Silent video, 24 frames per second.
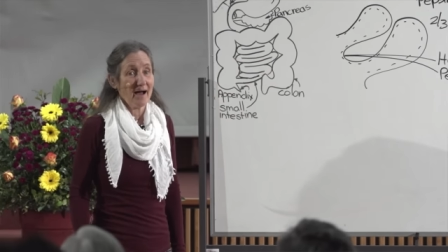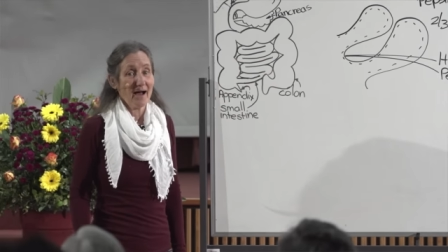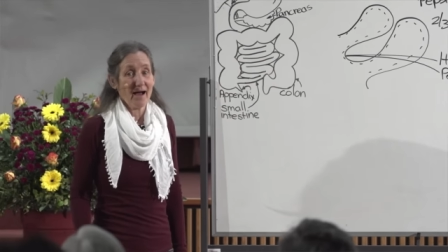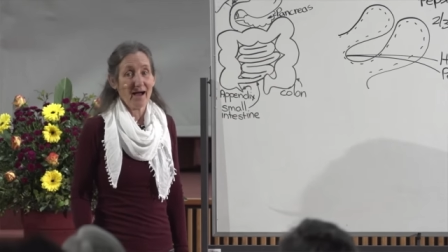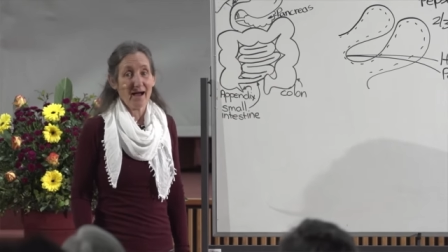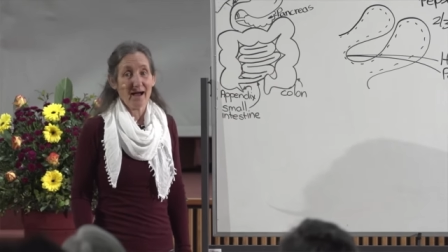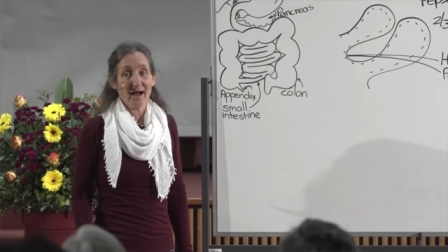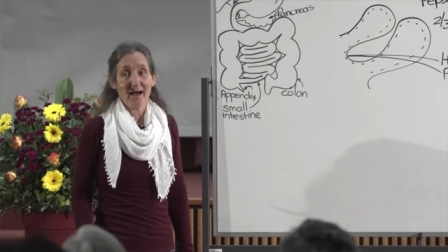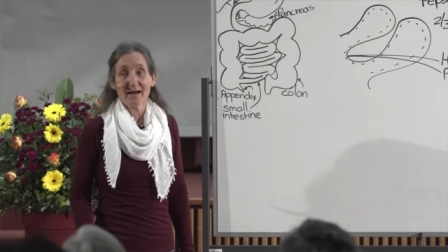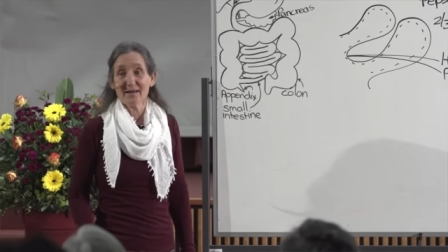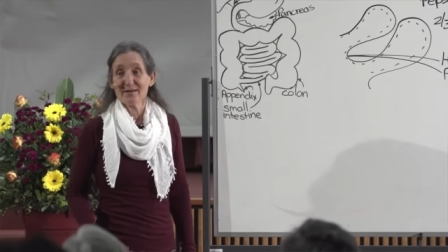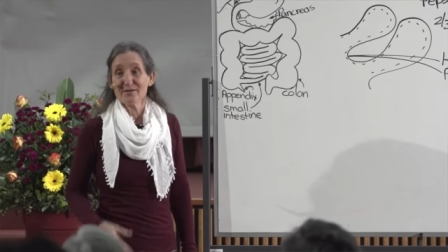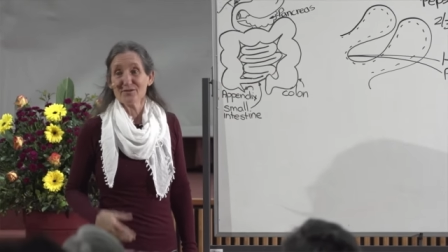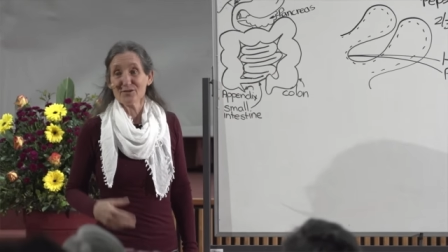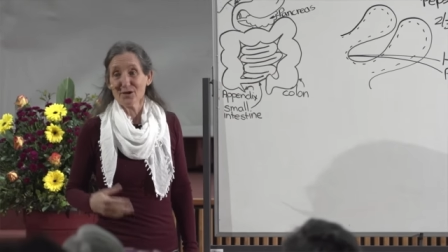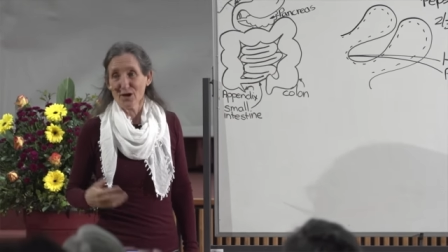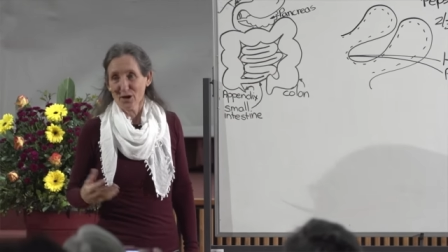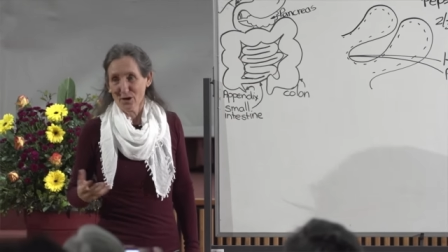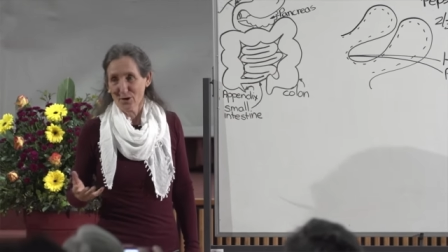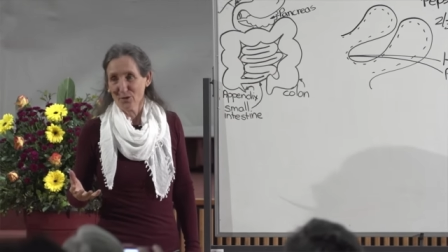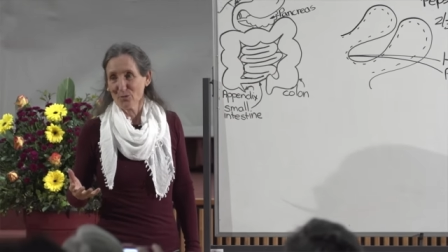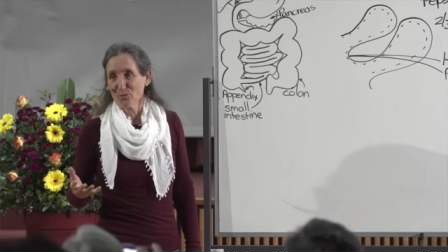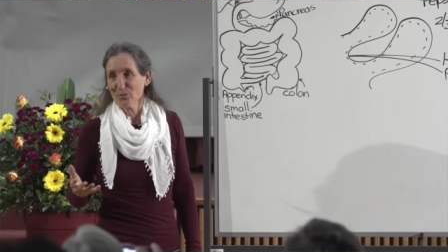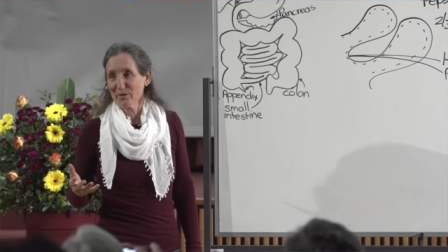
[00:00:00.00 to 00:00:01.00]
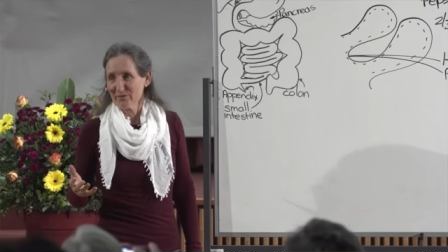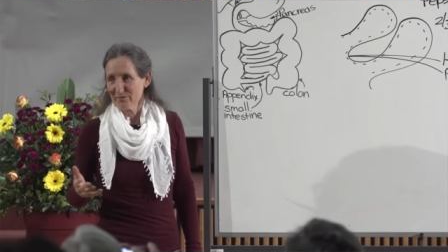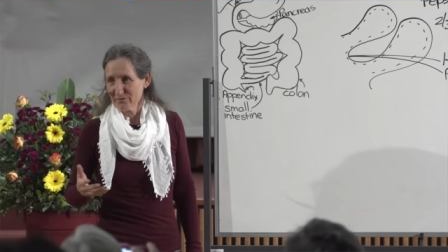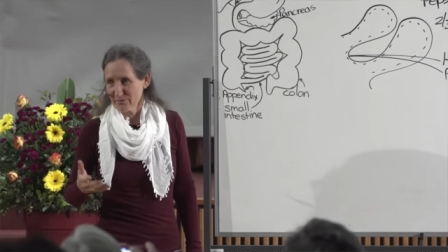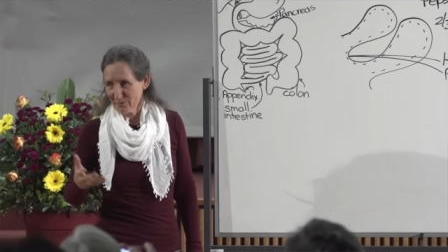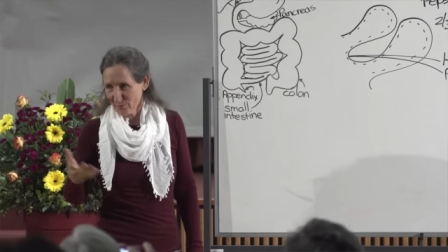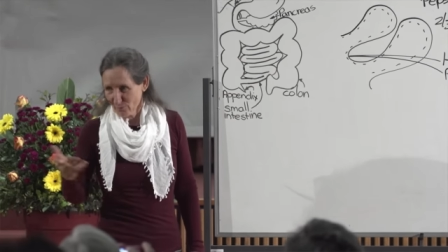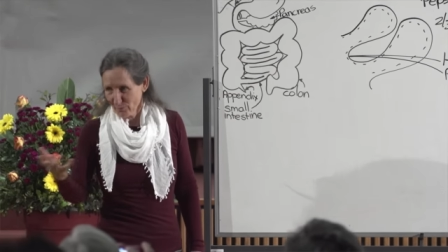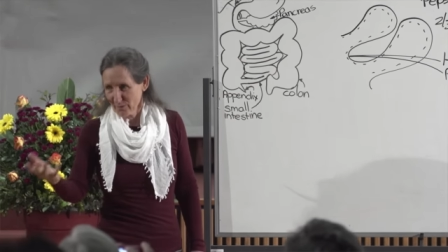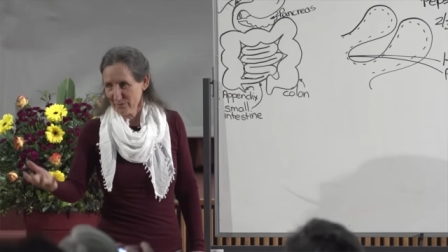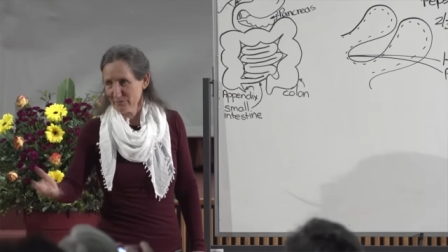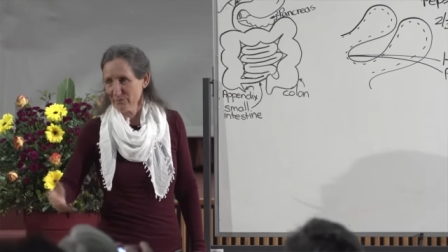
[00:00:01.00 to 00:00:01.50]
uh, no,
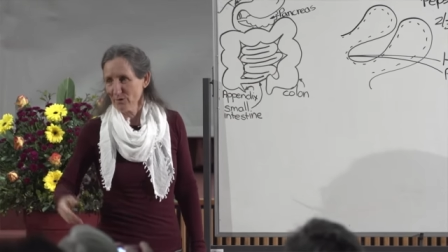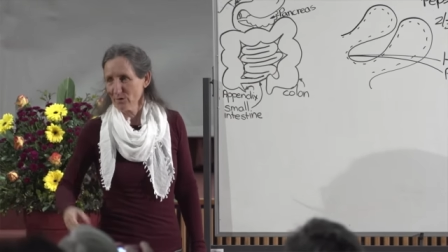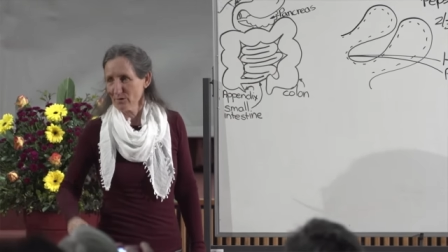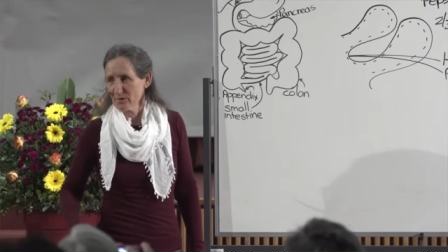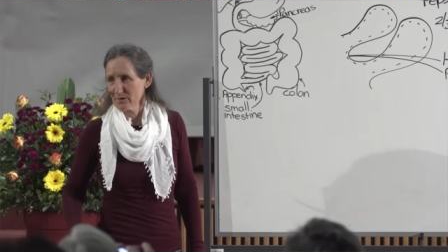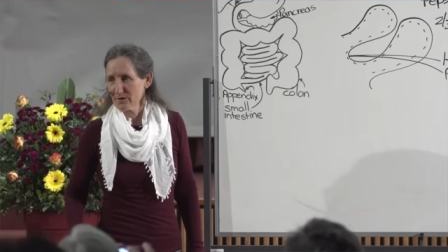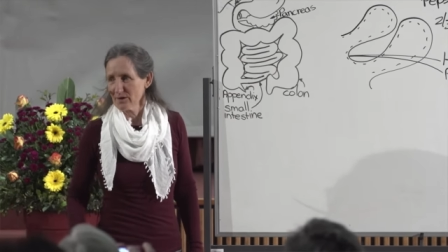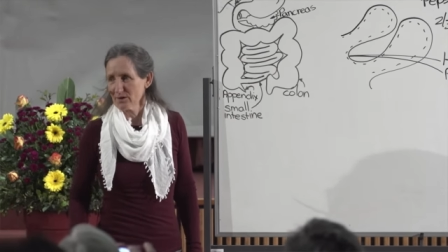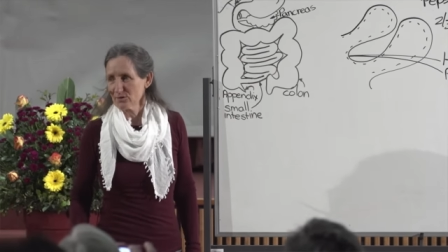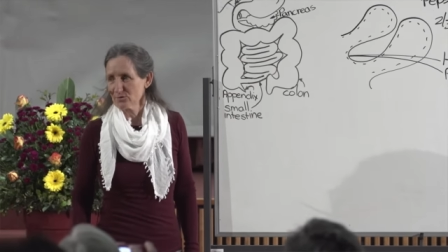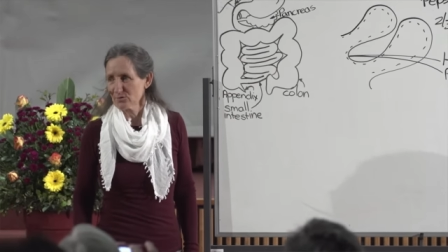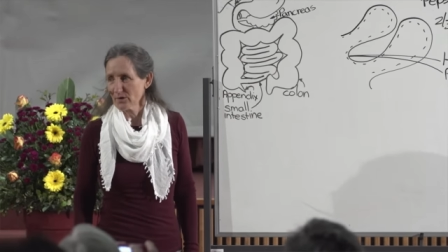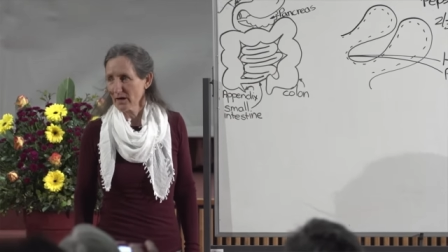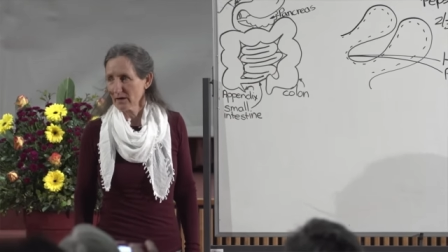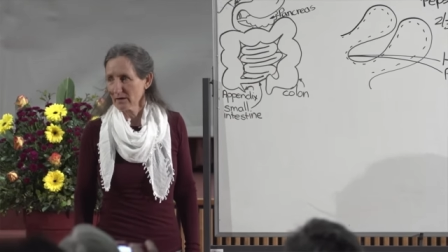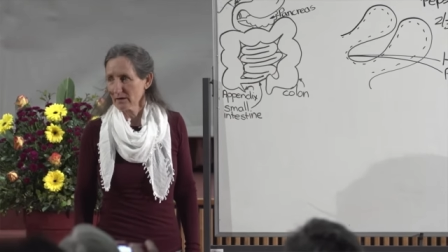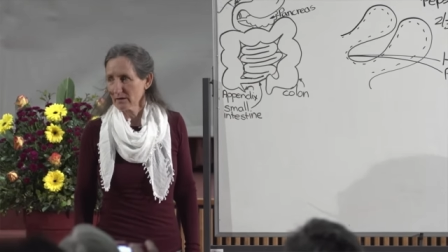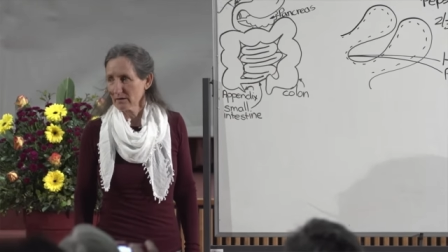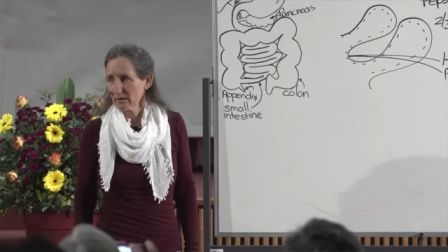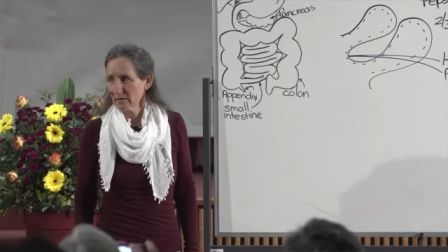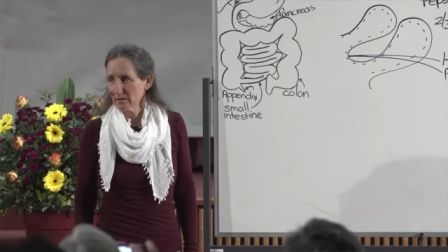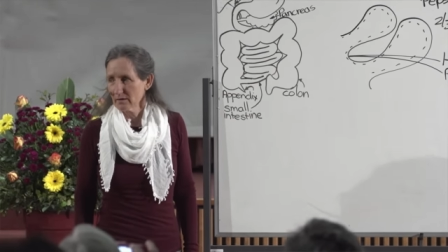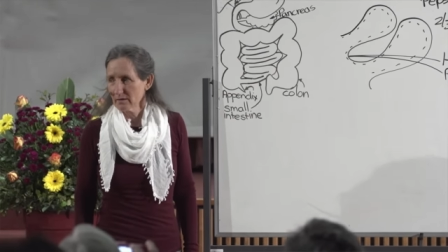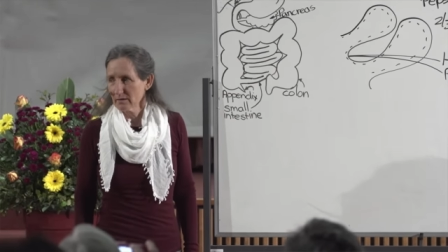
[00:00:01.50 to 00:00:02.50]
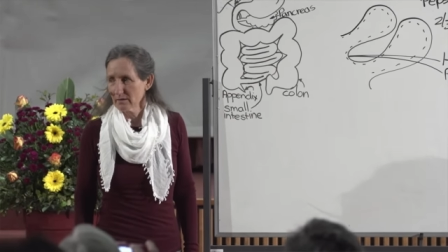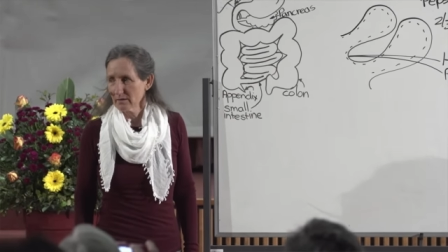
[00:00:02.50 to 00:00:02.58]
we've, we've already drank.